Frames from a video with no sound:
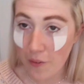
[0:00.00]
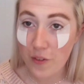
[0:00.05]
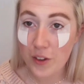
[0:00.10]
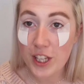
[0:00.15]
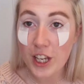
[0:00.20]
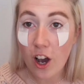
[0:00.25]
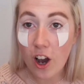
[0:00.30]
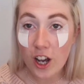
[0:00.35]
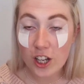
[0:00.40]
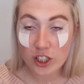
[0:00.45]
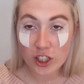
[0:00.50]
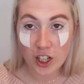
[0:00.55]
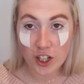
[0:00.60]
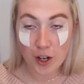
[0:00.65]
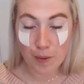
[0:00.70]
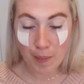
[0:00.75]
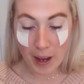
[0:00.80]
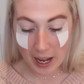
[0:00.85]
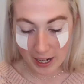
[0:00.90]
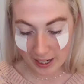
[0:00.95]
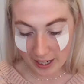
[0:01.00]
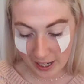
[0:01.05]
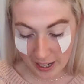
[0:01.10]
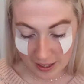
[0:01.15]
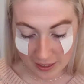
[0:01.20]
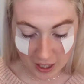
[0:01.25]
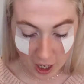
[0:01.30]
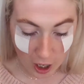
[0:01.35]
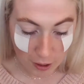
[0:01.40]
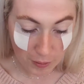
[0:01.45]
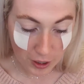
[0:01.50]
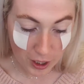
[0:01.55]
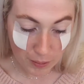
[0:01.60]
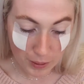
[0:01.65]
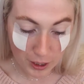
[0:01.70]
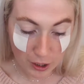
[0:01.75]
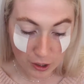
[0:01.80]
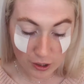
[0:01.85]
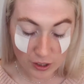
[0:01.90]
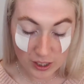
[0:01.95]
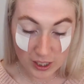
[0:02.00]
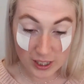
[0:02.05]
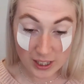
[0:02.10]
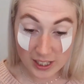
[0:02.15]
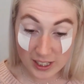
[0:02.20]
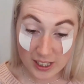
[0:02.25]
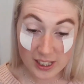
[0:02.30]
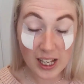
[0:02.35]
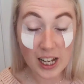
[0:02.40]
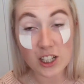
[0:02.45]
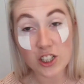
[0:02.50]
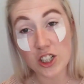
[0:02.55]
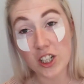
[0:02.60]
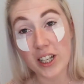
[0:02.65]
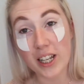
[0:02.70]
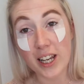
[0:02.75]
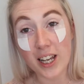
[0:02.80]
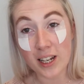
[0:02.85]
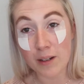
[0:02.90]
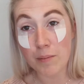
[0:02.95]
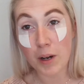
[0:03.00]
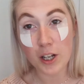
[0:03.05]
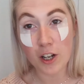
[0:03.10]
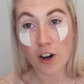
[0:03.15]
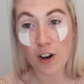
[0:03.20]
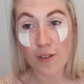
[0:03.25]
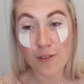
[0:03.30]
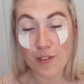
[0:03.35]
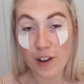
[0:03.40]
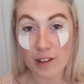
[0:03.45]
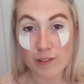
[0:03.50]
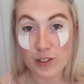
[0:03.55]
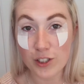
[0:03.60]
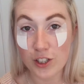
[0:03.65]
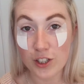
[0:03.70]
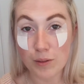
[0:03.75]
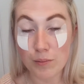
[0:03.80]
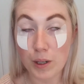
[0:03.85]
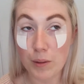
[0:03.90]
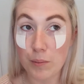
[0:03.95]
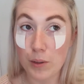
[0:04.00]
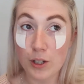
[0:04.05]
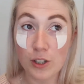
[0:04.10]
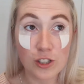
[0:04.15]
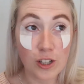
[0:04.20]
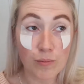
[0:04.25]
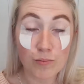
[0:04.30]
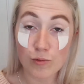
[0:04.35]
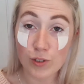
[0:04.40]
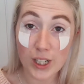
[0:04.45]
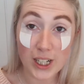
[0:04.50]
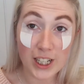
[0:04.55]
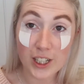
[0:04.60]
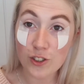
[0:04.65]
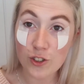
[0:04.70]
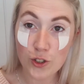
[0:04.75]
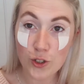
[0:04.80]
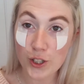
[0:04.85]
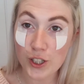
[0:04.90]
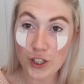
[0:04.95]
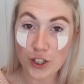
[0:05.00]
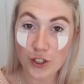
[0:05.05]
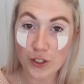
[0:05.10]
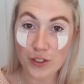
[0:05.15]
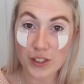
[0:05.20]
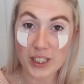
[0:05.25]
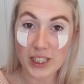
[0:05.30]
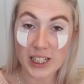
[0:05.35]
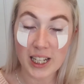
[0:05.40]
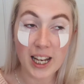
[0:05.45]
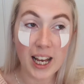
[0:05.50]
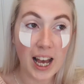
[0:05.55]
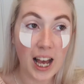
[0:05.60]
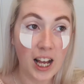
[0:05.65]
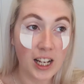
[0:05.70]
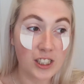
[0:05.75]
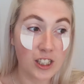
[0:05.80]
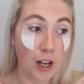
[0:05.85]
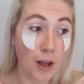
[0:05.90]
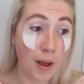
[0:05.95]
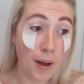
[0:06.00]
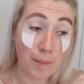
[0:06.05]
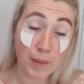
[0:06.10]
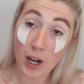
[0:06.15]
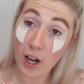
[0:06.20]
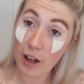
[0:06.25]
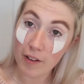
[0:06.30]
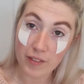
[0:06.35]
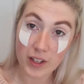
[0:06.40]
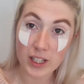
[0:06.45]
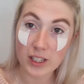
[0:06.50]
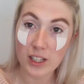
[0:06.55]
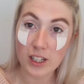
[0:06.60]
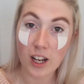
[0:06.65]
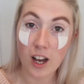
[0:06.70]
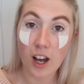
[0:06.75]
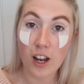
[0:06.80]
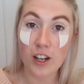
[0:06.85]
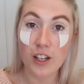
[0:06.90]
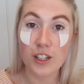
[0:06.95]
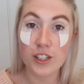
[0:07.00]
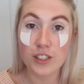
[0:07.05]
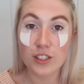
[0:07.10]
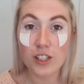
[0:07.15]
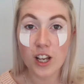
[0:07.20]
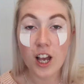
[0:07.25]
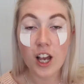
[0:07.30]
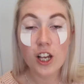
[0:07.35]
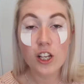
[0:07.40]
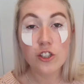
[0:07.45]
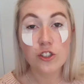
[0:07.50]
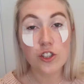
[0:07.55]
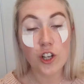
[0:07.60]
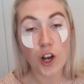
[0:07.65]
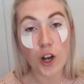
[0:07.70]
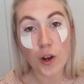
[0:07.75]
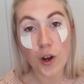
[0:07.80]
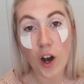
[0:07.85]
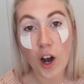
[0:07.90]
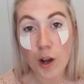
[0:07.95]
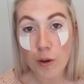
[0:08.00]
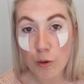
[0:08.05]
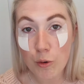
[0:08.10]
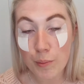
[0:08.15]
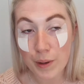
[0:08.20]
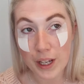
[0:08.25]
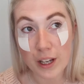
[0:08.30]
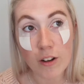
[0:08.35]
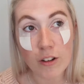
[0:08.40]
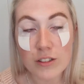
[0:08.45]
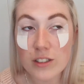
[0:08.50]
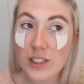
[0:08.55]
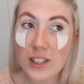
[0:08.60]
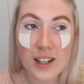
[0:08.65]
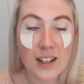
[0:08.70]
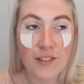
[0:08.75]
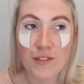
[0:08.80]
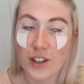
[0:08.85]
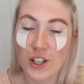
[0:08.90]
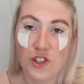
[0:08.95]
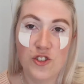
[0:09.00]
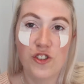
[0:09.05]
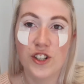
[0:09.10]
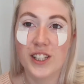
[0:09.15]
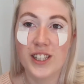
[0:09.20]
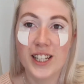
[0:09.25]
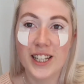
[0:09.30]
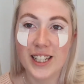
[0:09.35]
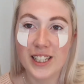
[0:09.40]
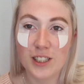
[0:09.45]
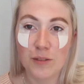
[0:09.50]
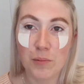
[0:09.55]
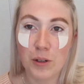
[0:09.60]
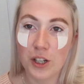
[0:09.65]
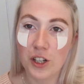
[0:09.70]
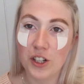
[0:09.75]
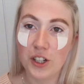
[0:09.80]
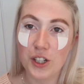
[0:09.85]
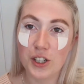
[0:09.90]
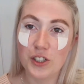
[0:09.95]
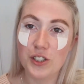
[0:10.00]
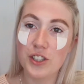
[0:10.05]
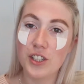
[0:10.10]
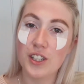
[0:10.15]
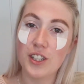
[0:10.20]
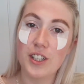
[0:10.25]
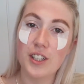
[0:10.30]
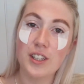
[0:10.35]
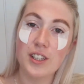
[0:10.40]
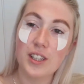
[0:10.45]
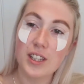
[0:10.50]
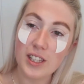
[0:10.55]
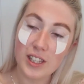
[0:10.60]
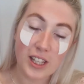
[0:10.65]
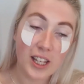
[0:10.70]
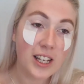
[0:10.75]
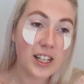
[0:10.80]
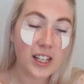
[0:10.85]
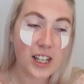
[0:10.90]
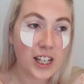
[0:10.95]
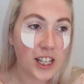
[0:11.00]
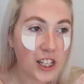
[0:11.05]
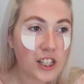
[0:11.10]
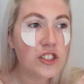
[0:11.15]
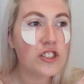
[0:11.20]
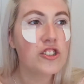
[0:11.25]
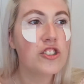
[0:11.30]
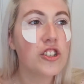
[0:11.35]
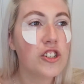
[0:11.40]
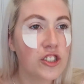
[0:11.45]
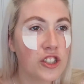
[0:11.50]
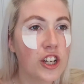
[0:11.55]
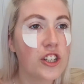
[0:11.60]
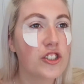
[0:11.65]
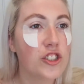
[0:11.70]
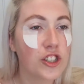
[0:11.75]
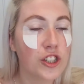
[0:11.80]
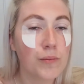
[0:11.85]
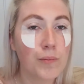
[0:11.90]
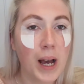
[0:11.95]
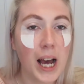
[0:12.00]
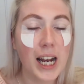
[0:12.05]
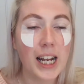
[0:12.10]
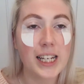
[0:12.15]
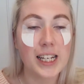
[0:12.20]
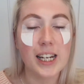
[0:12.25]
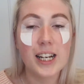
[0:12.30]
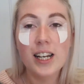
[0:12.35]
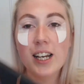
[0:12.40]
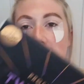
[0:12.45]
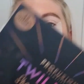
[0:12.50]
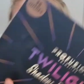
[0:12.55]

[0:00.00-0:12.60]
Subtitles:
for the eyeshadow palette that I'm going to be using, this is actually in my current favourites at the moment because I'm really enjoying using it and I am loving the colours. So I will be constantly featuring these because it is just such a good palette.